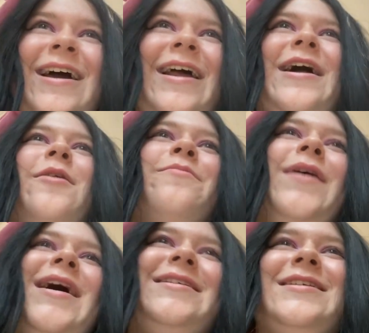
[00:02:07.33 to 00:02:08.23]
and how
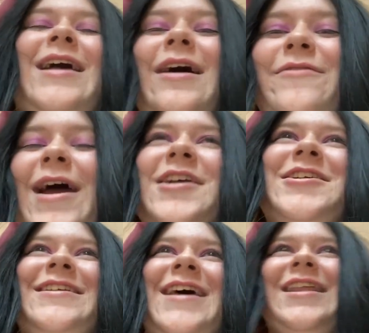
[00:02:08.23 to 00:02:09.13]
bad the
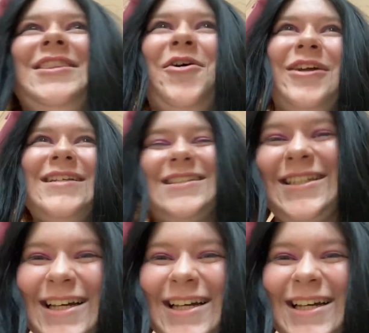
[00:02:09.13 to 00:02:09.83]
live-action Death Note is.